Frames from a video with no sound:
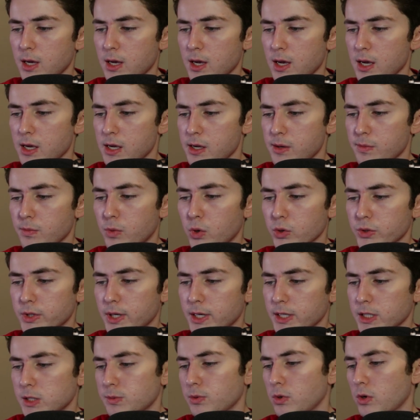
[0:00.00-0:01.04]
8
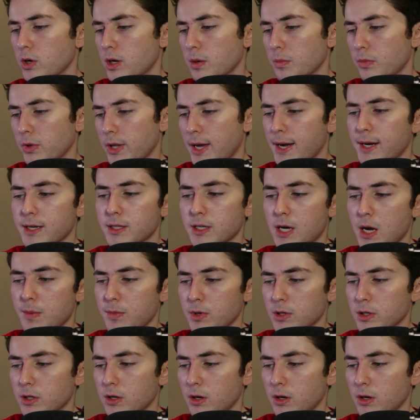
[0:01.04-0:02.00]
multi-spoke black diamond